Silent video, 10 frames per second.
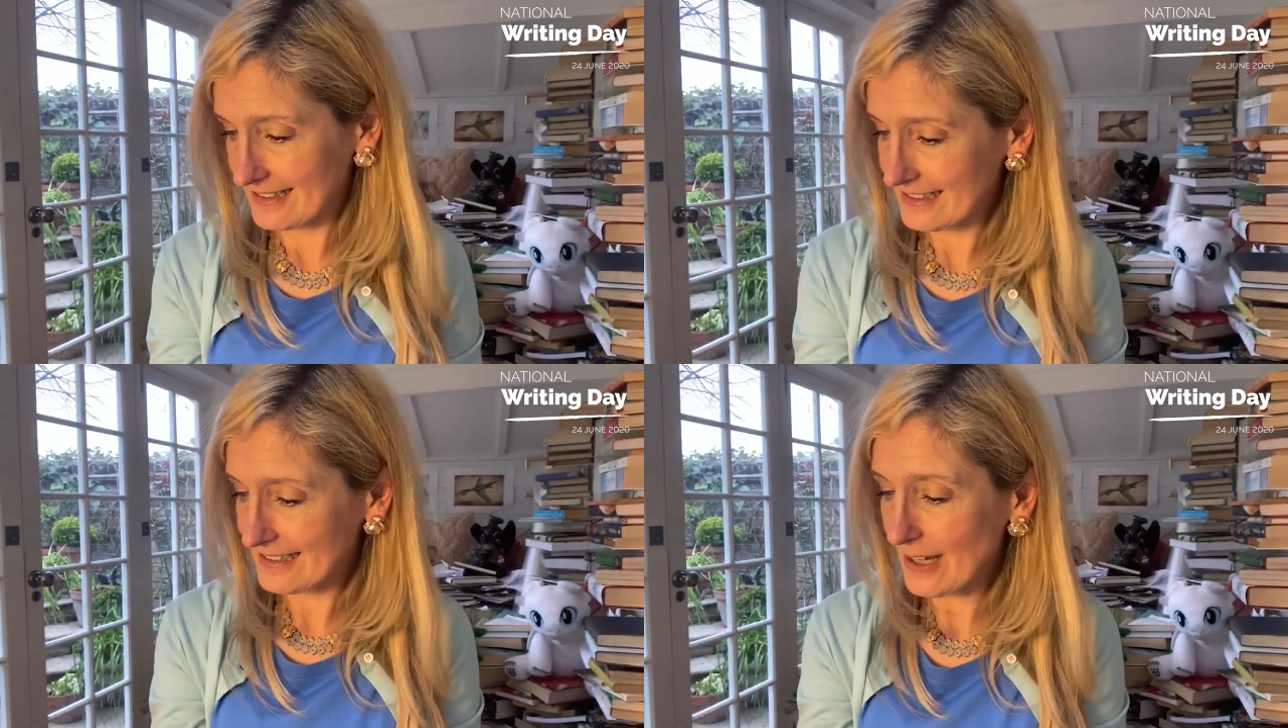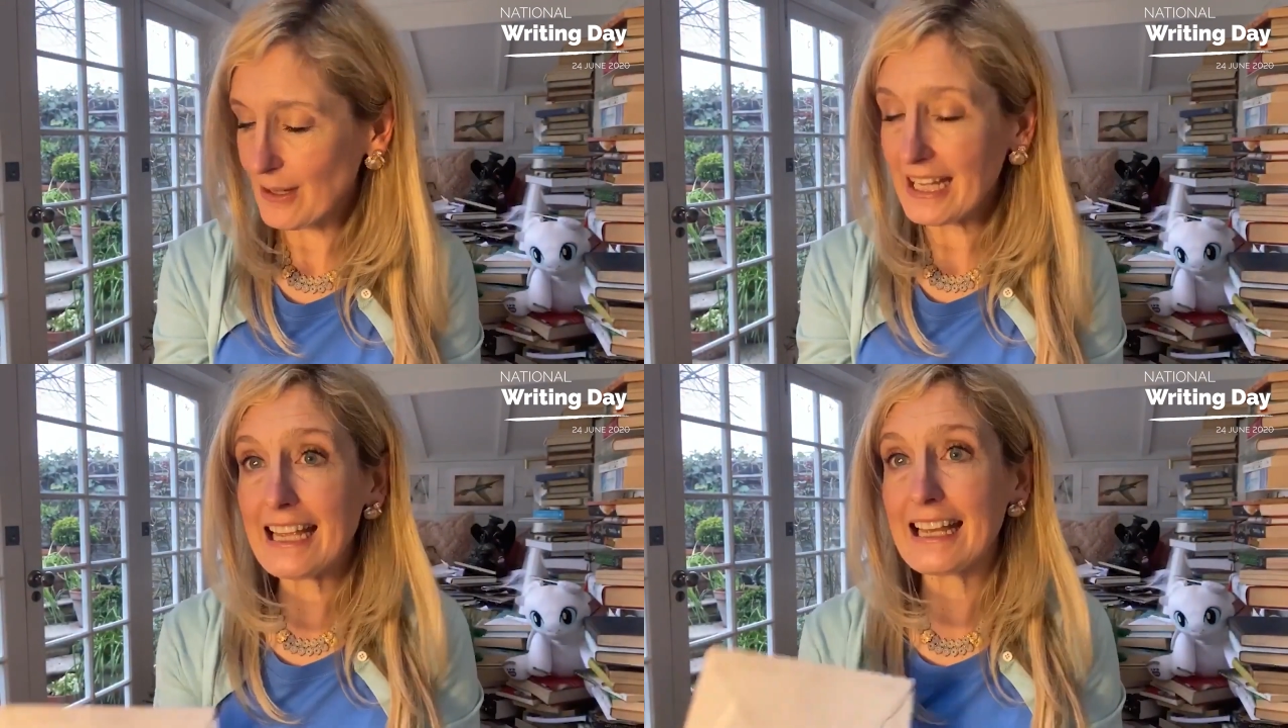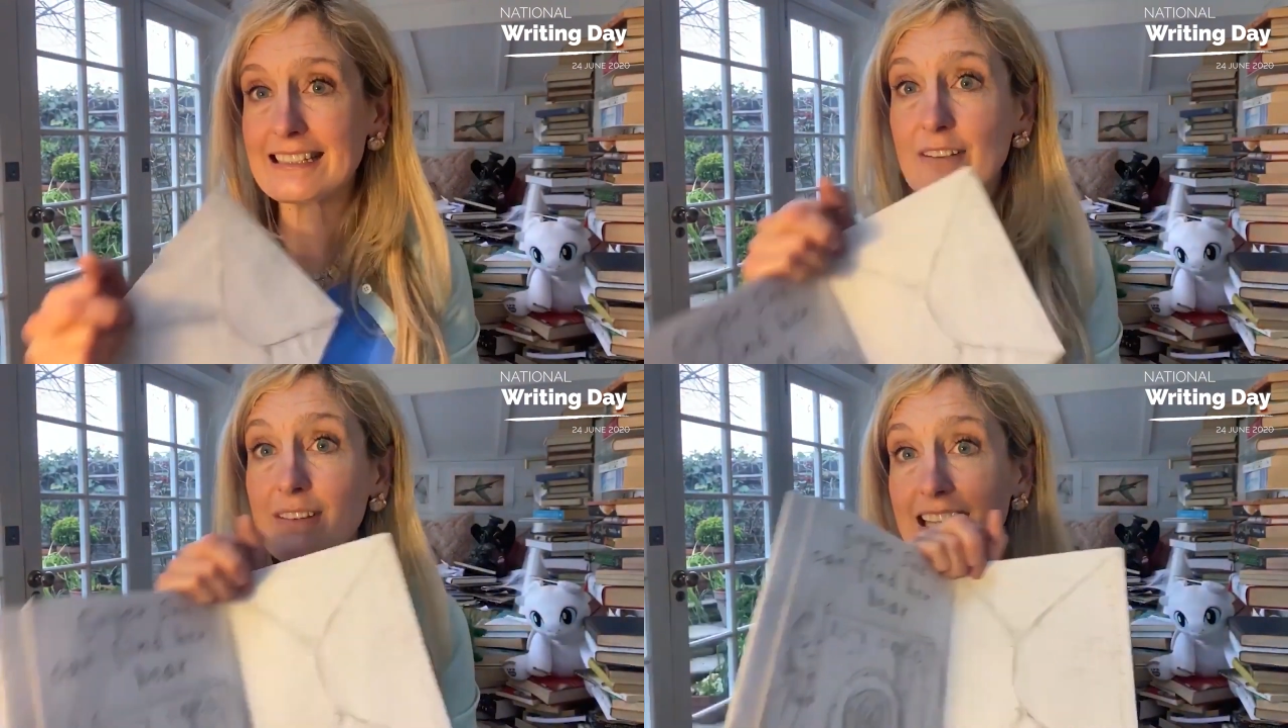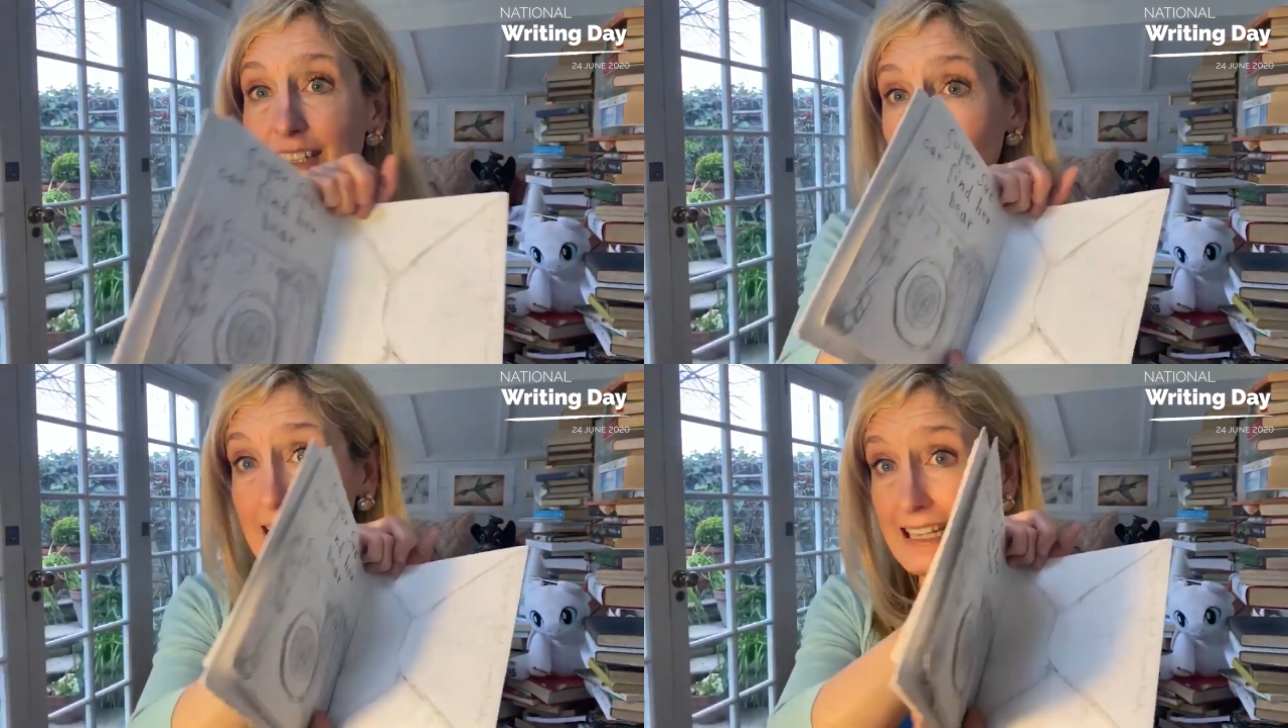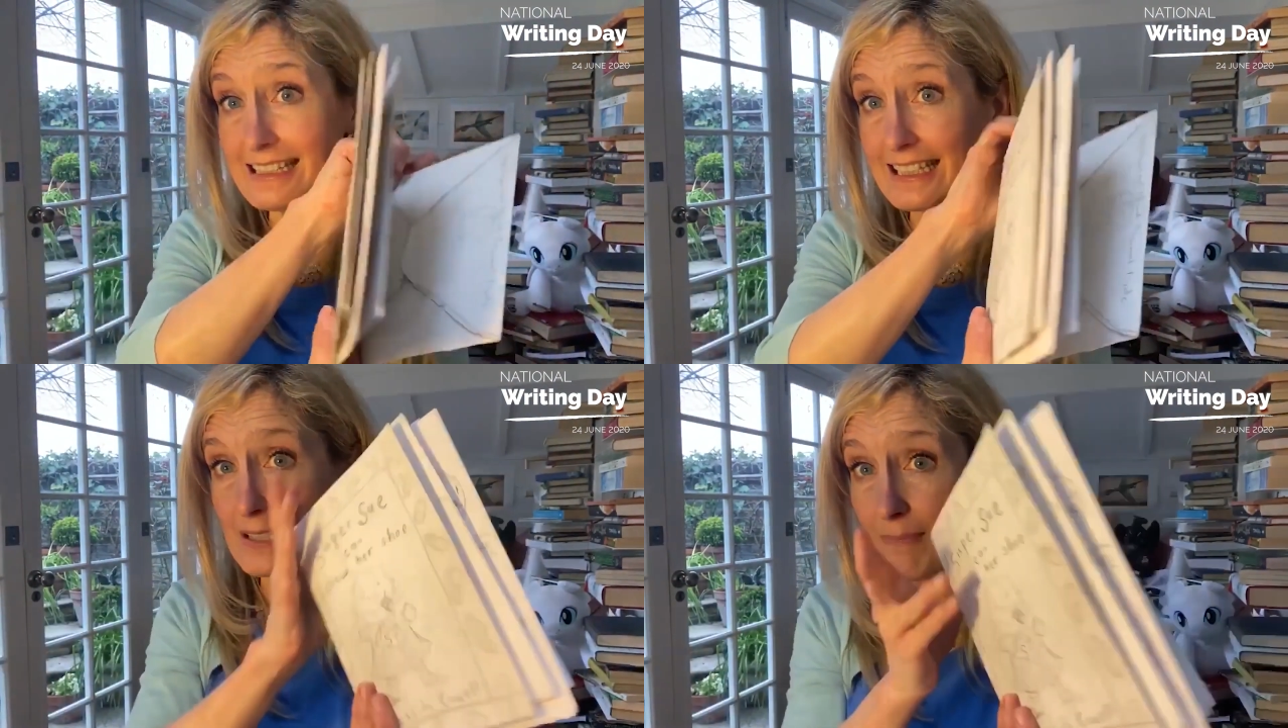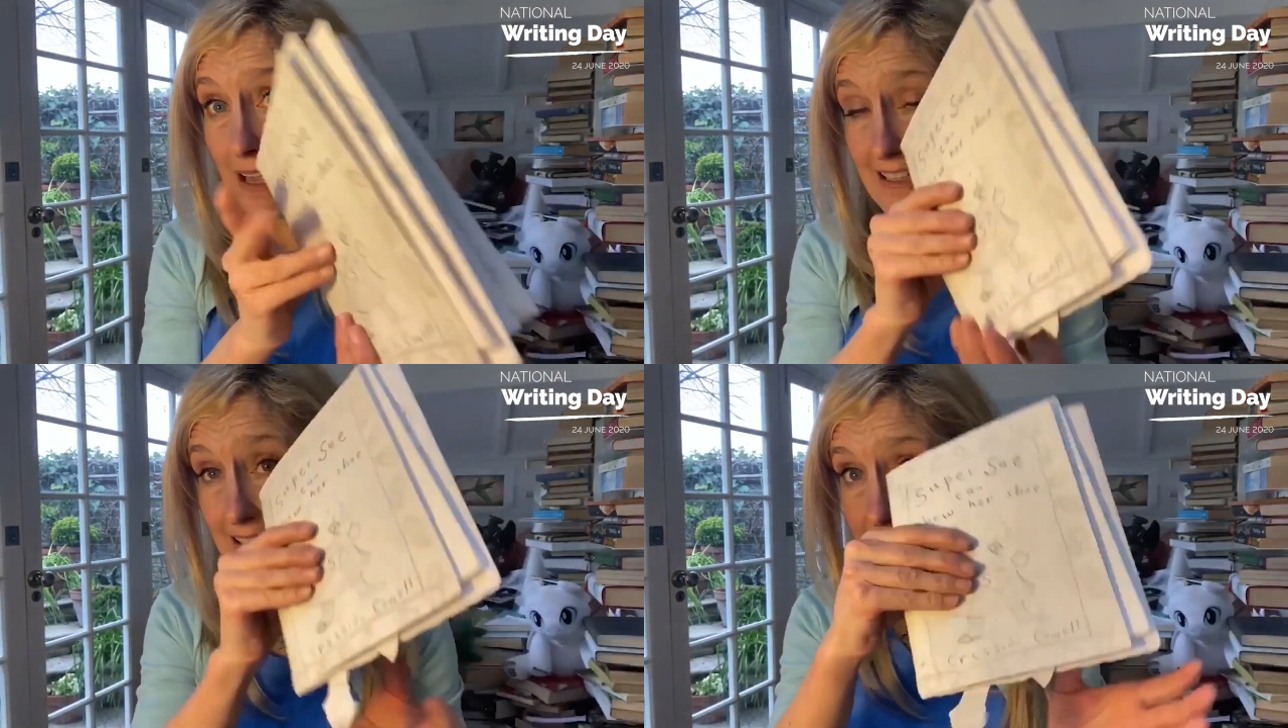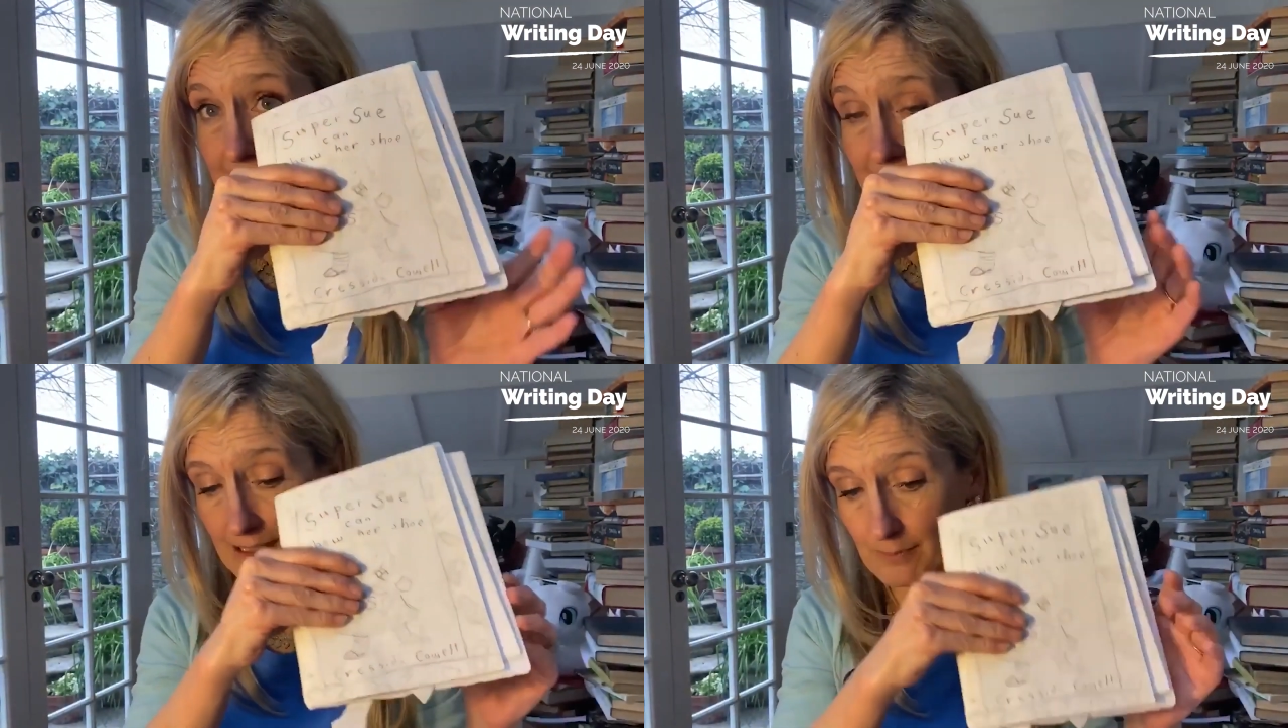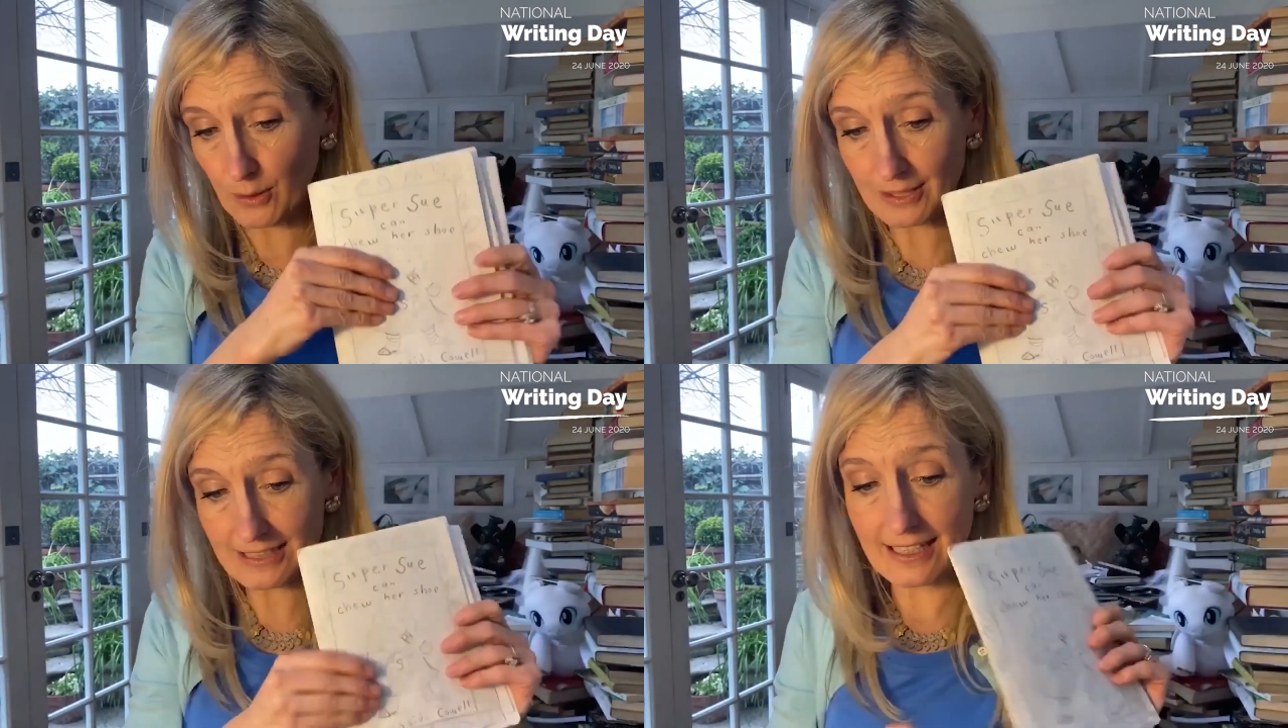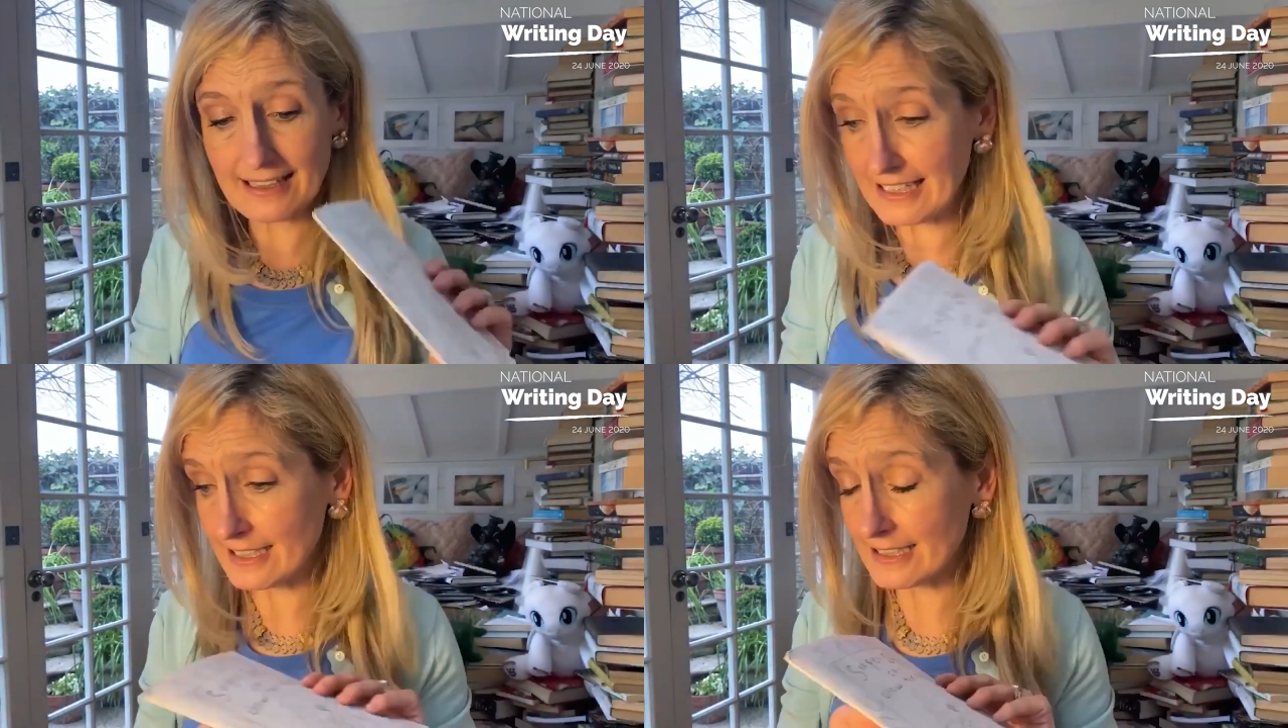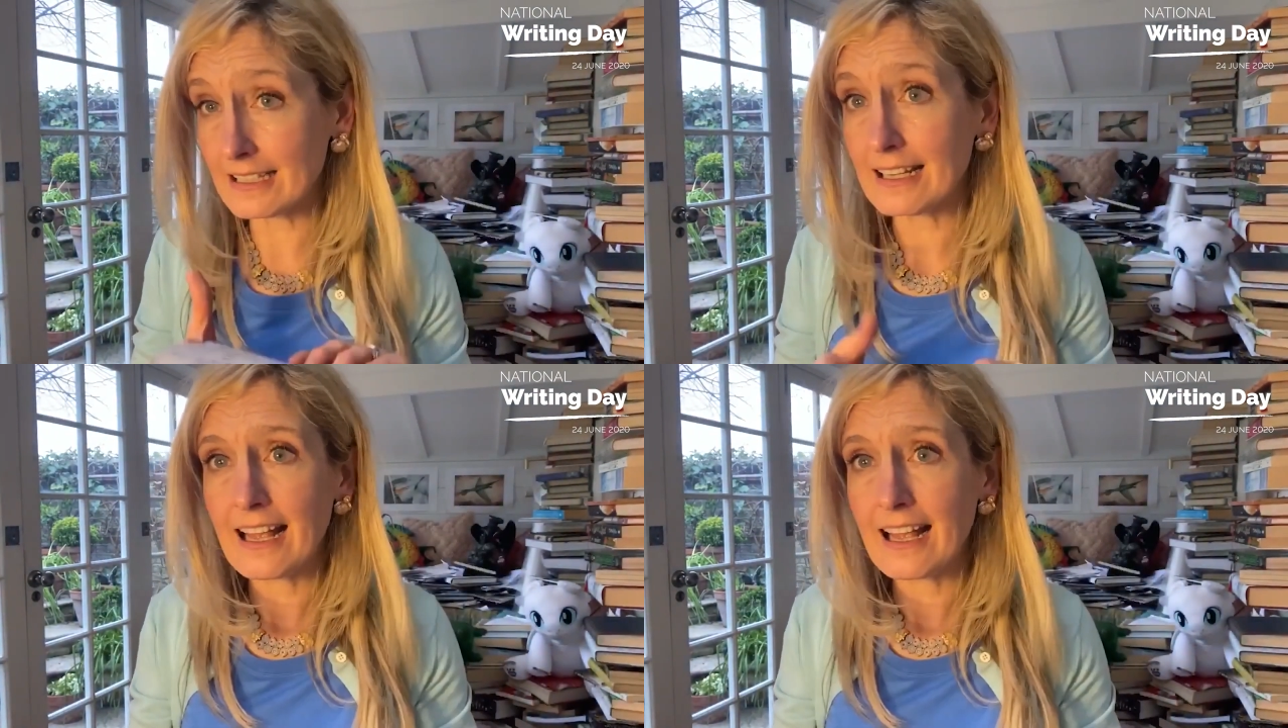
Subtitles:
So it's quite easy to make little books like this.